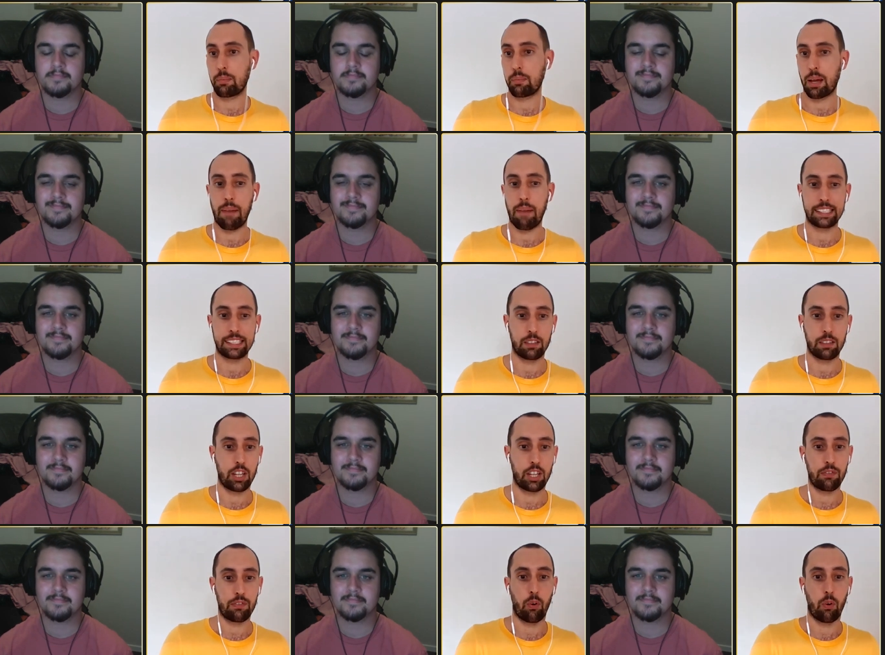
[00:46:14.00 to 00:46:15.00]
Speaker 1: it's going to be a
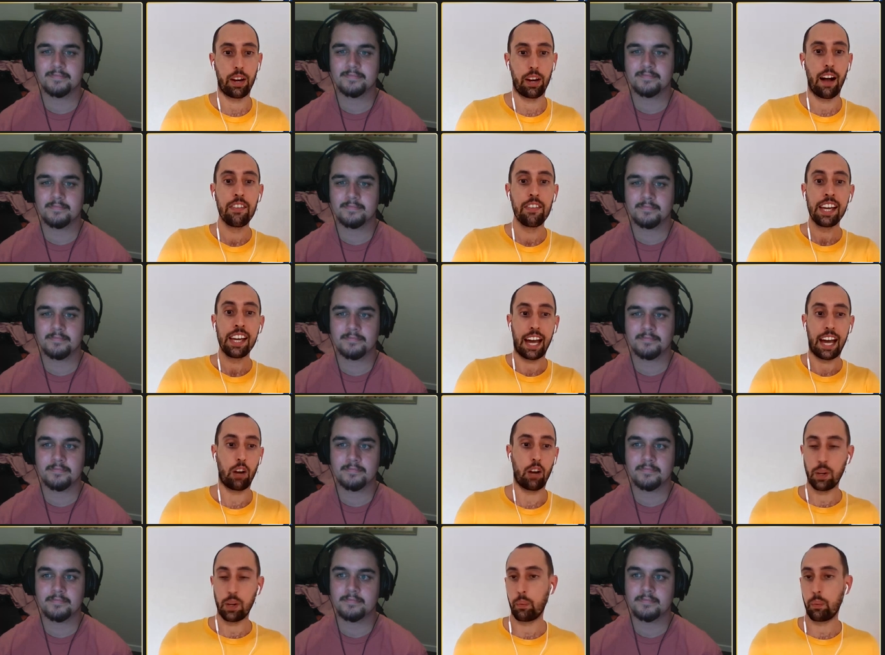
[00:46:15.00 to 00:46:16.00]
massive year for you,
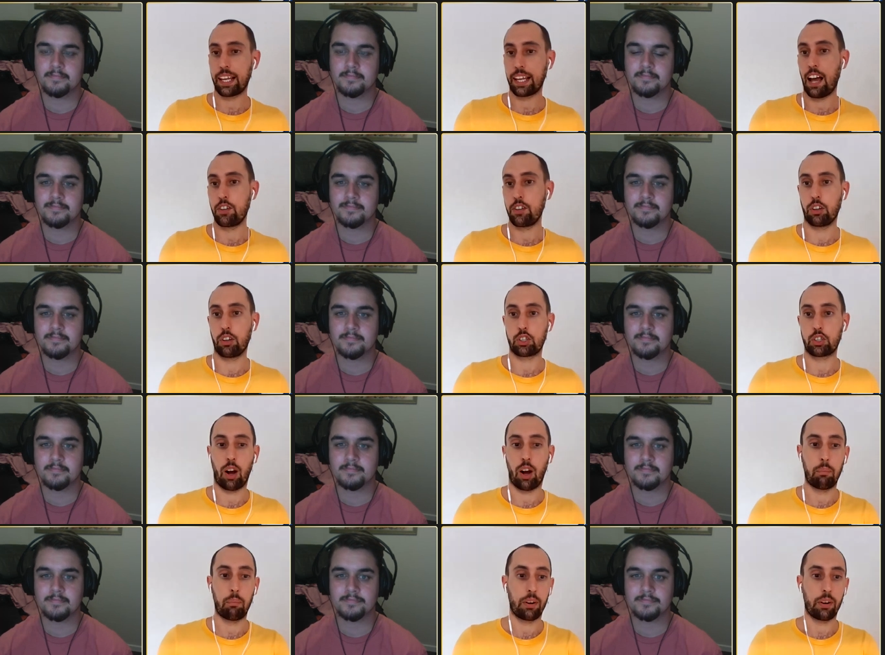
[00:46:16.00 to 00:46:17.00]
and hopefully we can have you on the
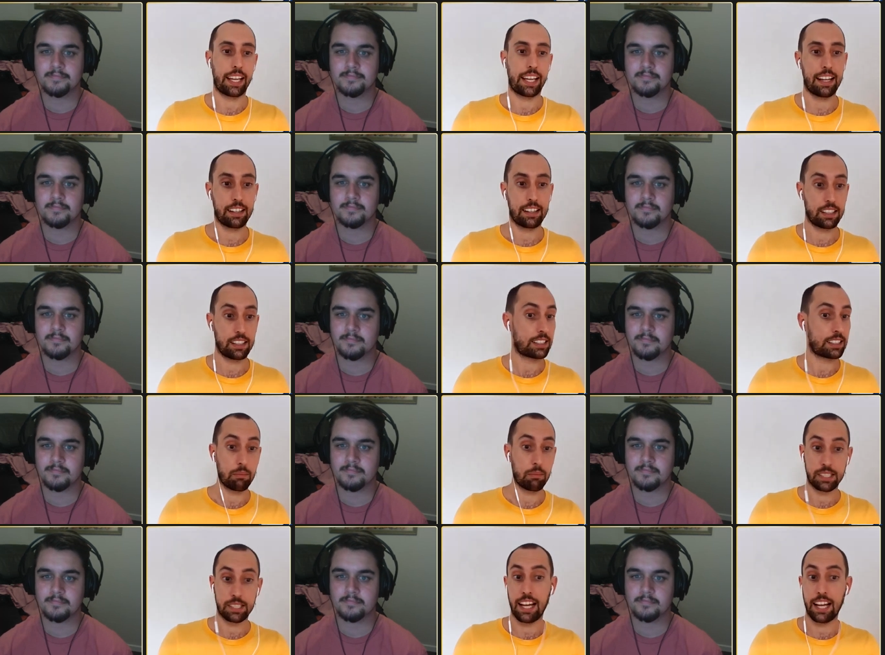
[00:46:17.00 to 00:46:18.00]
tripod again
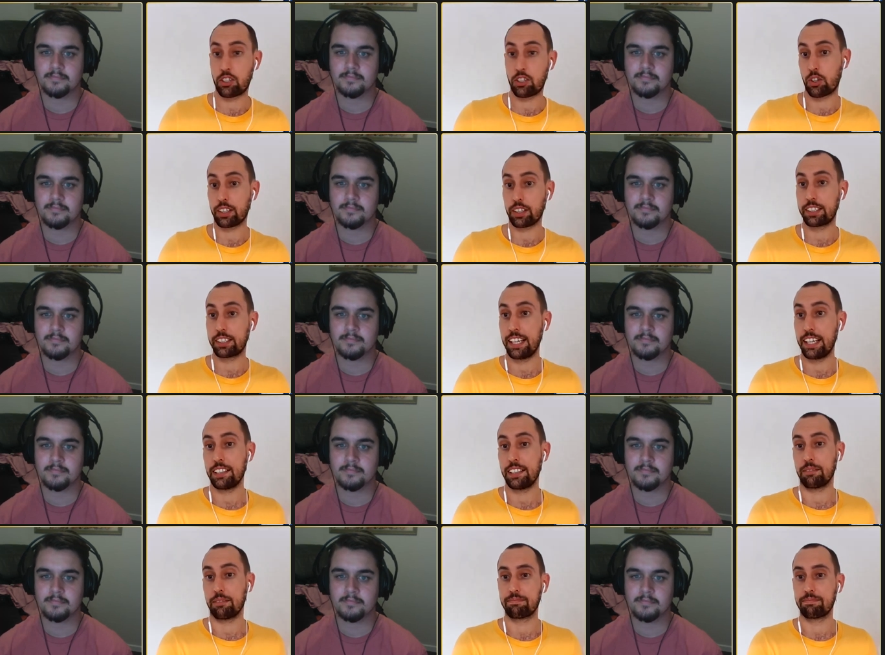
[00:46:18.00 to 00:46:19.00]
some stage during the
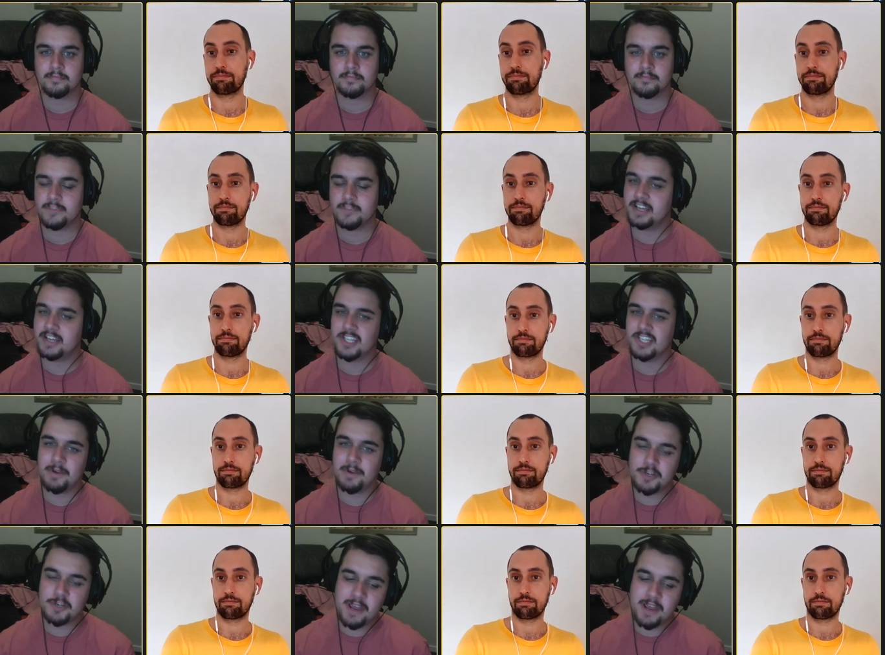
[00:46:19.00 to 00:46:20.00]
season. Thanks so
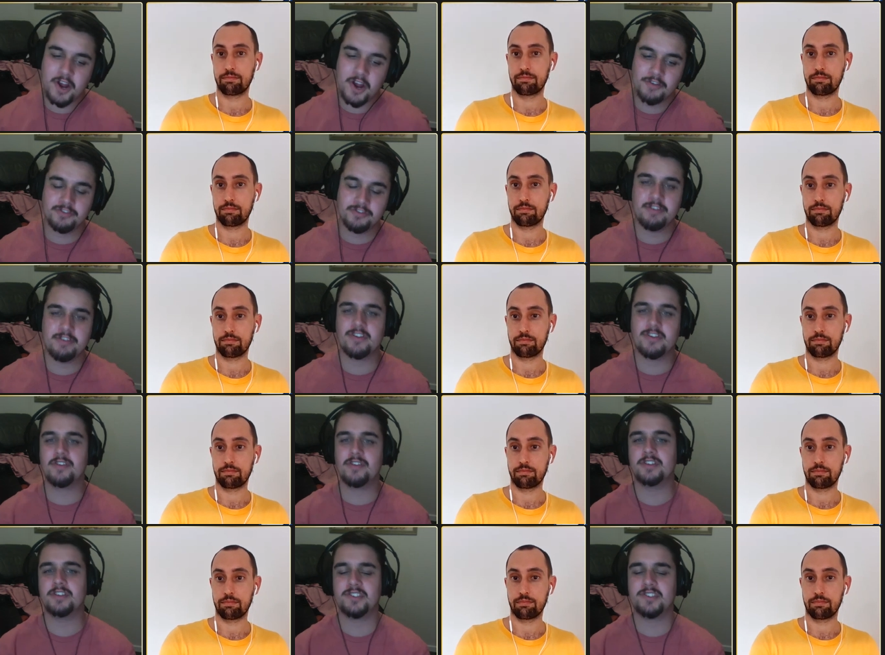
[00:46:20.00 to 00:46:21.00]
much,
Speaker 2: man. Hopefully for
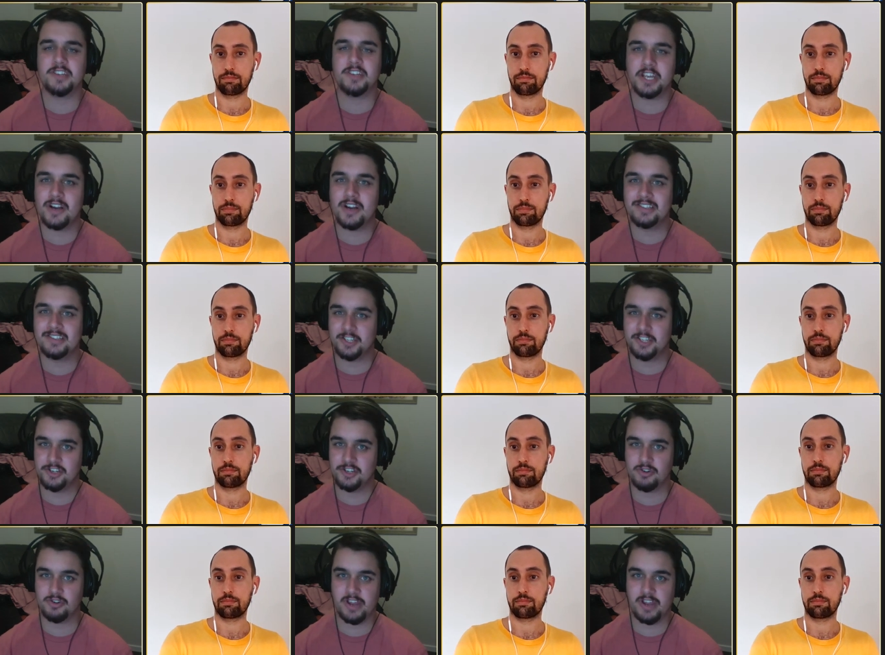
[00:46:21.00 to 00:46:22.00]
everyone listening, you guys did
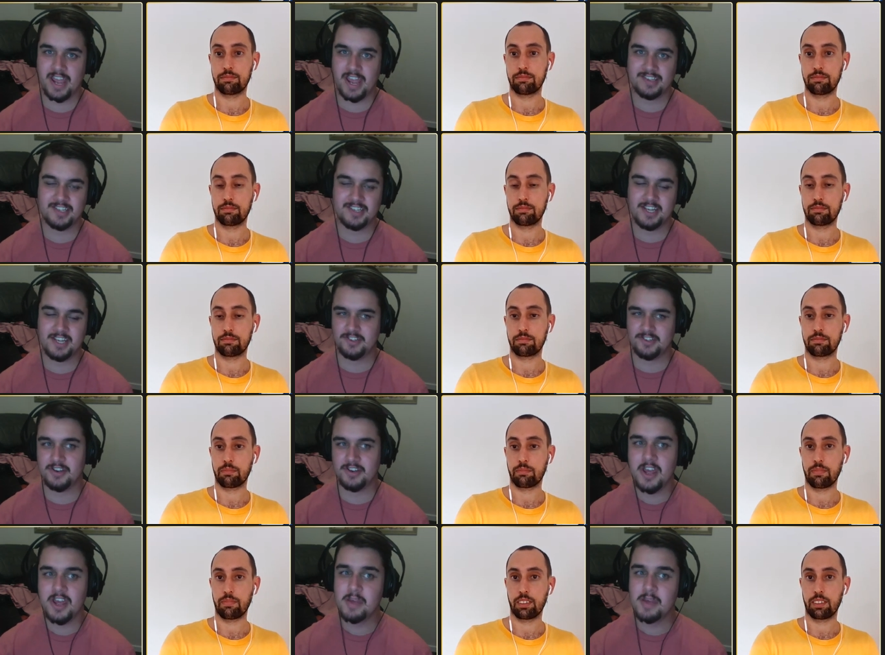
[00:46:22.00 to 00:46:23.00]
enjoy our
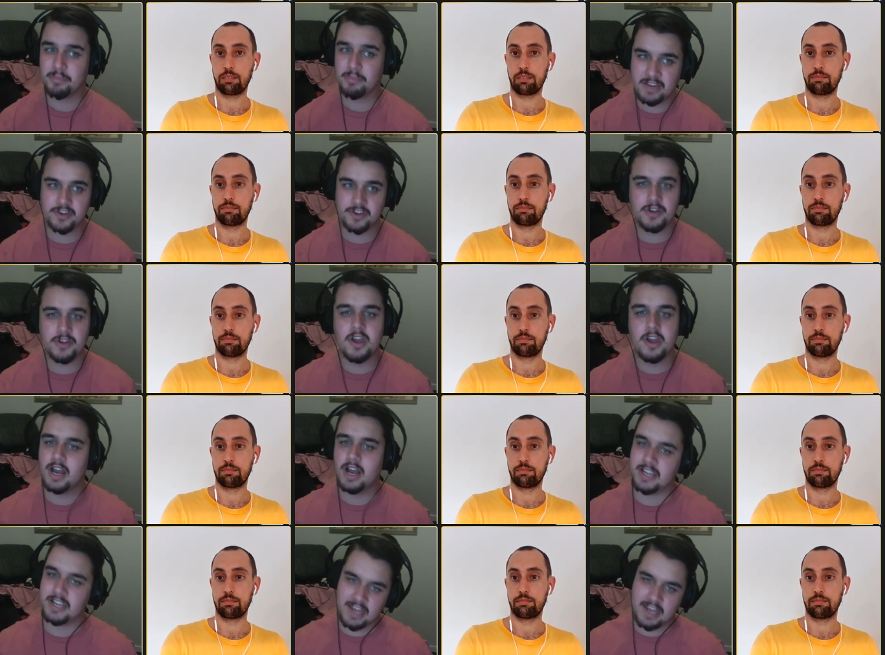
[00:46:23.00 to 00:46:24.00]
season preview.
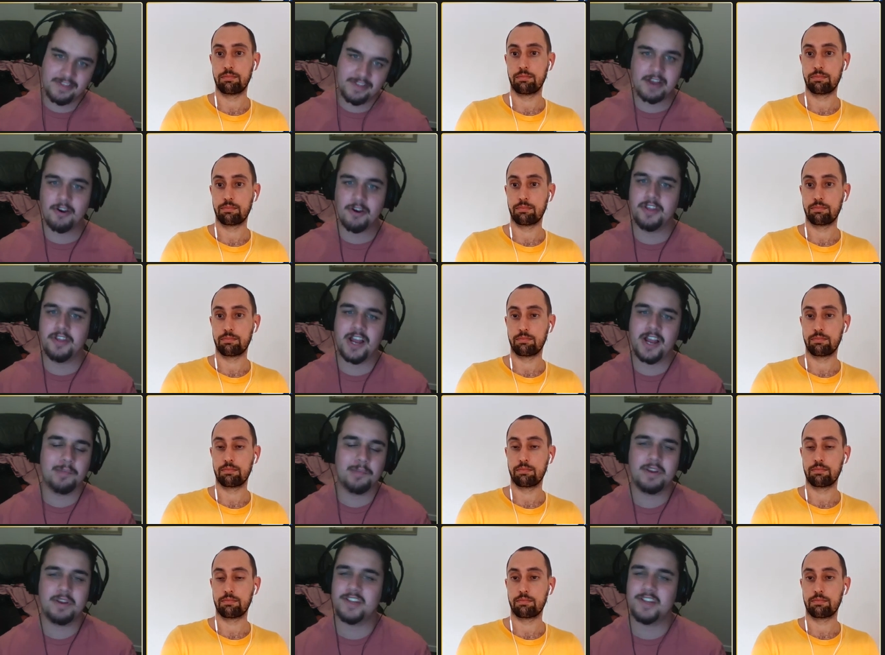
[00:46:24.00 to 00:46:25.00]
Again, they're only
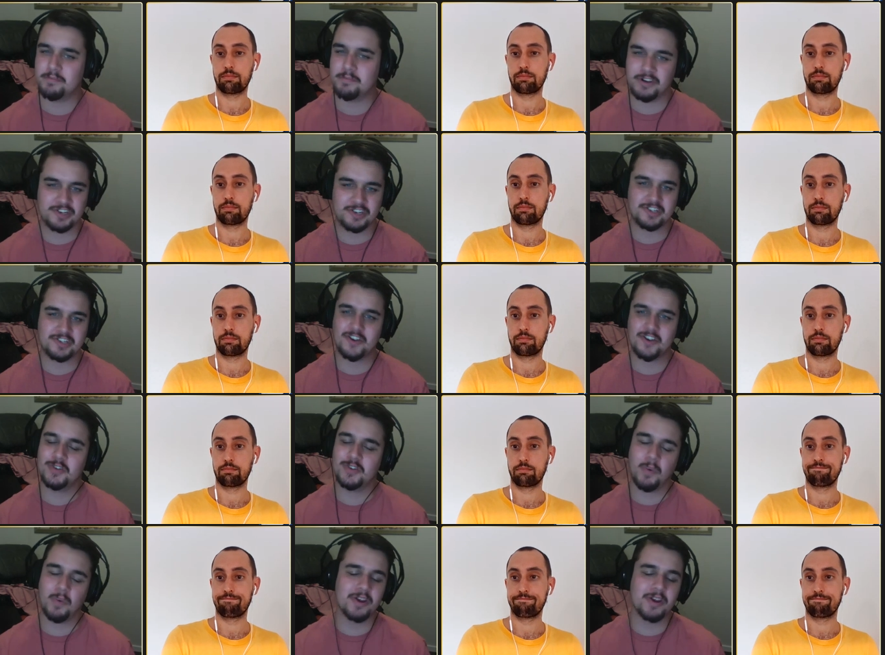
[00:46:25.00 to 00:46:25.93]
our opinions and predictions, guys.